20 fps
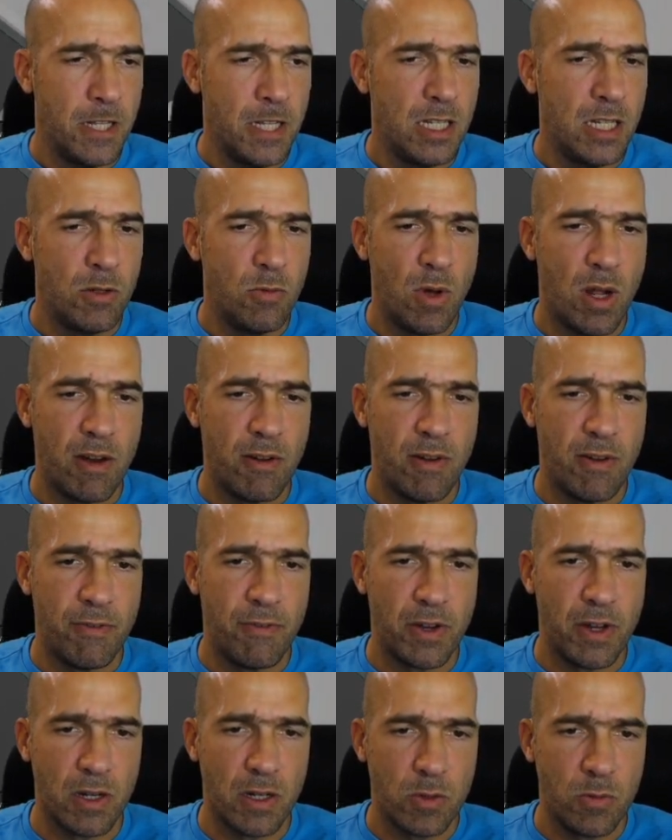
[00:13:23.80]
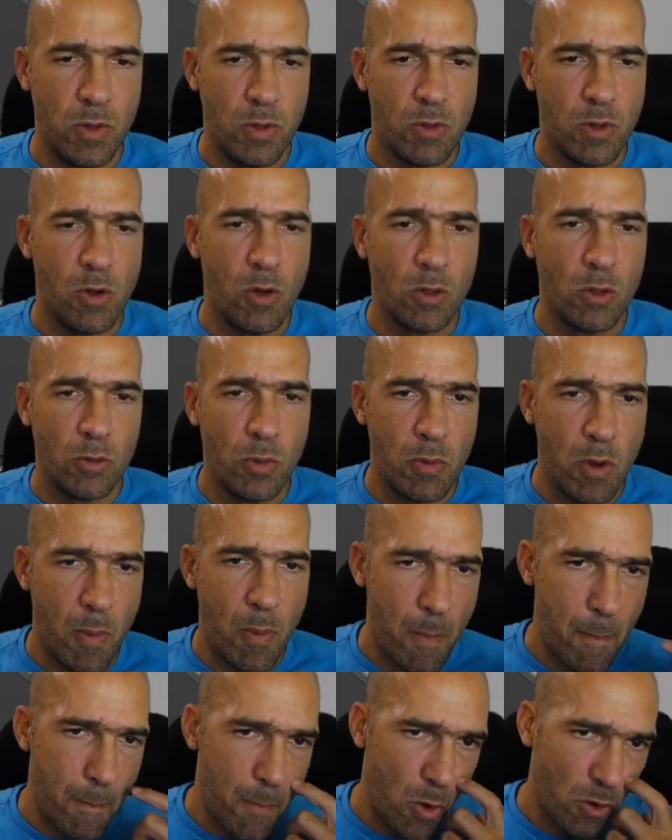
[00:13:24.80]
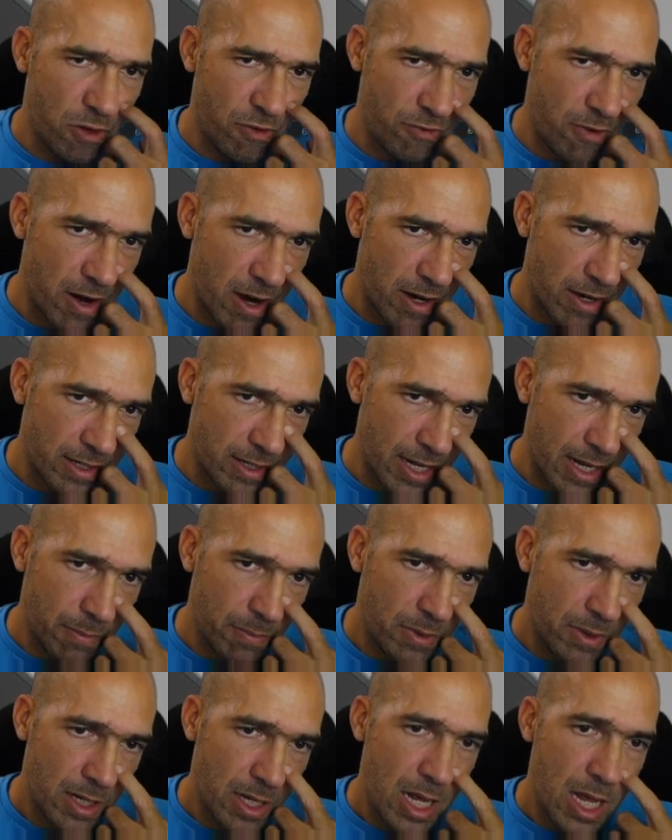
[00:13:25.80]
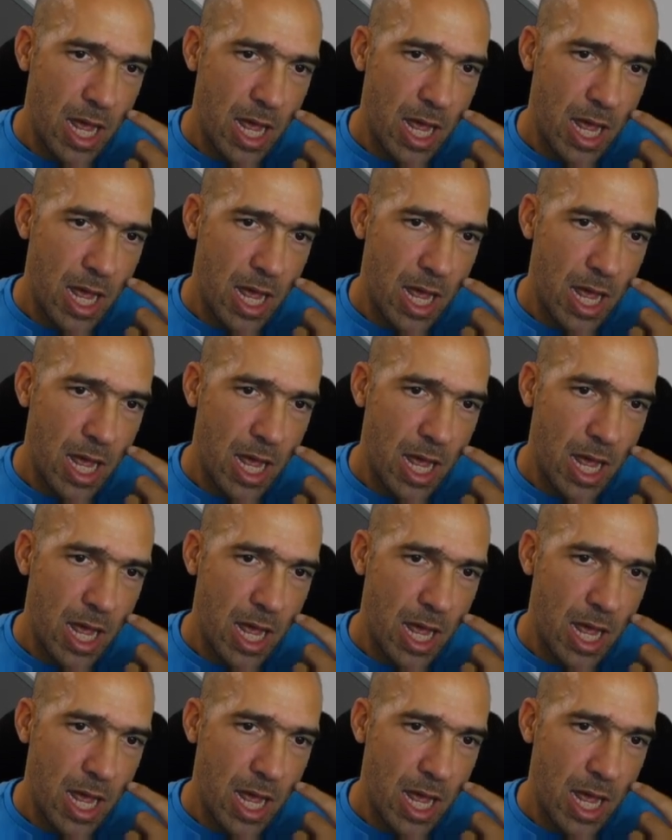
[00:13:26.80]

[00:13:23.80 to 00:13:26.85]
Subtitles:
This is one of our fingers. We will go to modifier tab